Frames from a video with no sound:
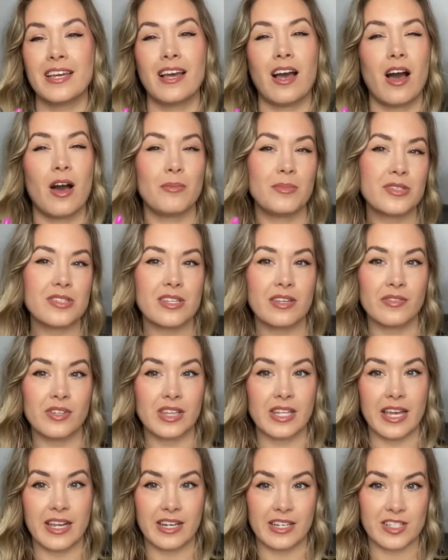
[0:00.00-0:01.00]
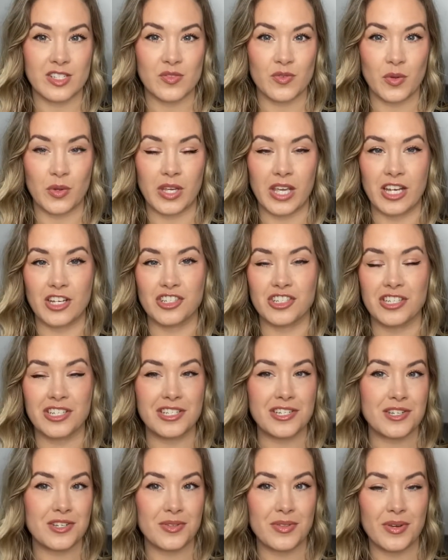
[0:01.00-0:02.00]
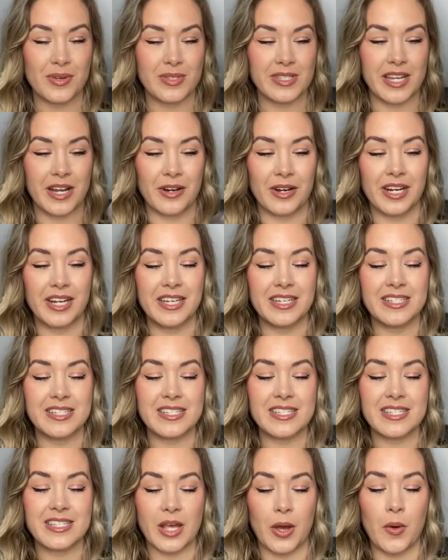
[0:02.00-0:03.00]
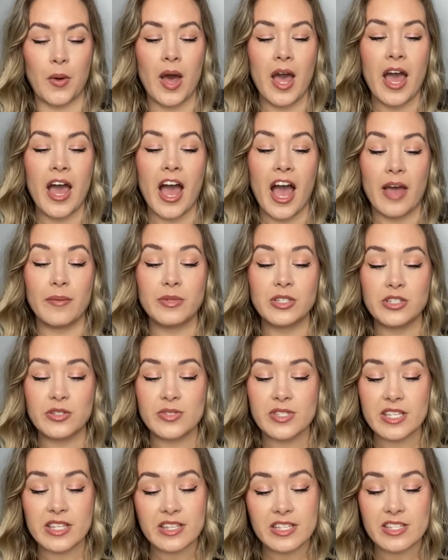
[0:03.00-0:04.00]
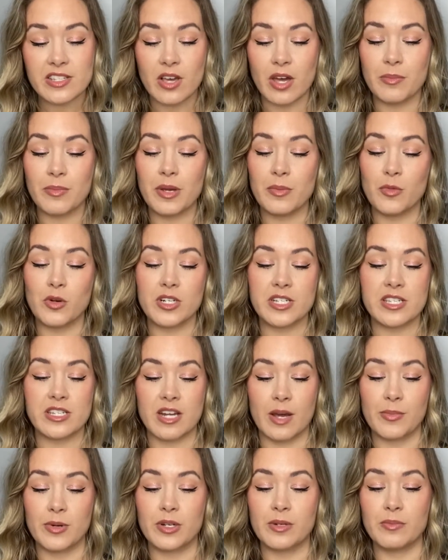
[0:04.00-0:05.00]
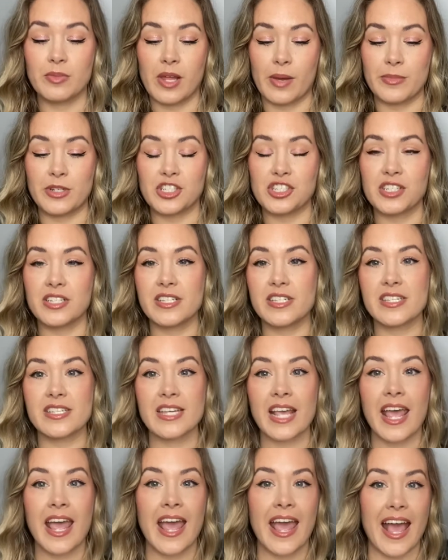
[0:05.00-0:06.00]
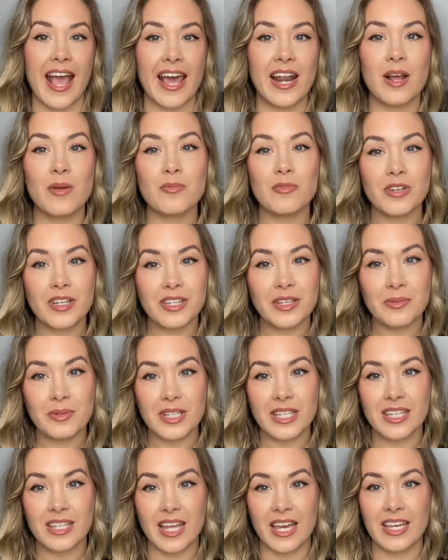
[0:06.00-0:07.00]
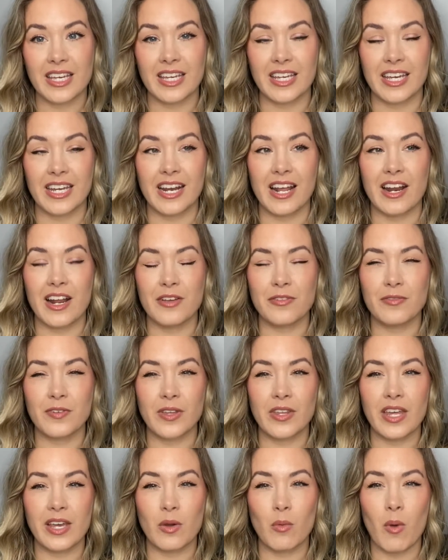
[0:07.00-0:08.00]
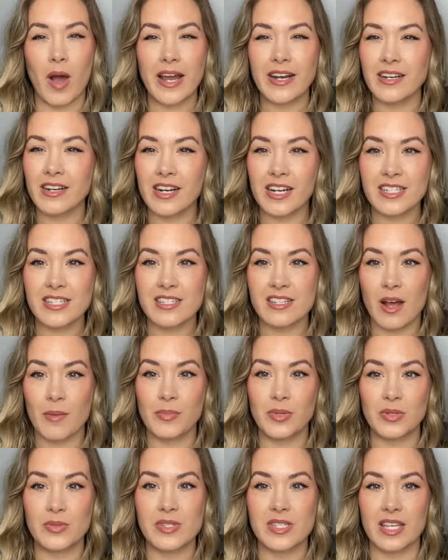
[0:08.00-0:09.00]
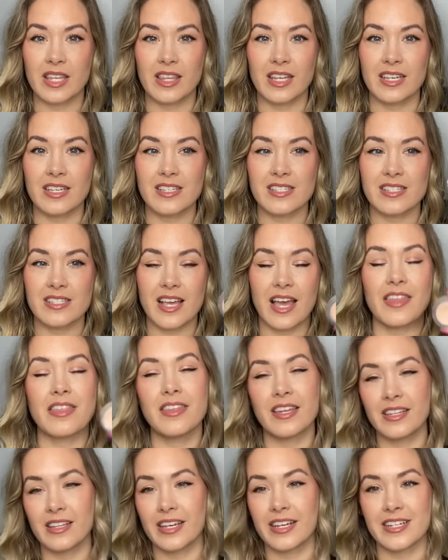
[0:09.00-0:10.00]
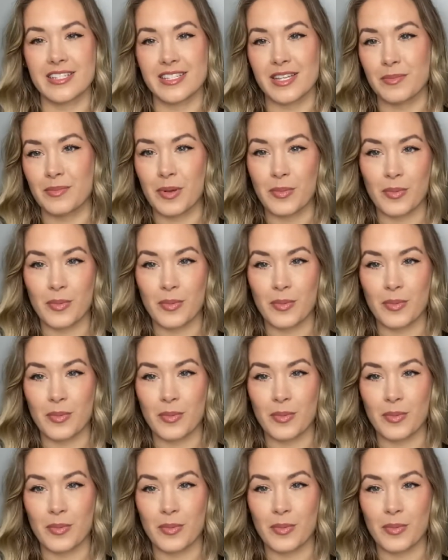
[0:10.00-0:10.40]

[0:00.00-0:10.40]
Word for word: almost give a light exfoliation to those areas. So I've been using this on my more stubborn blemishes and I'm really, really liking it. And I feel like, why did I stop using this? I think, like I said, my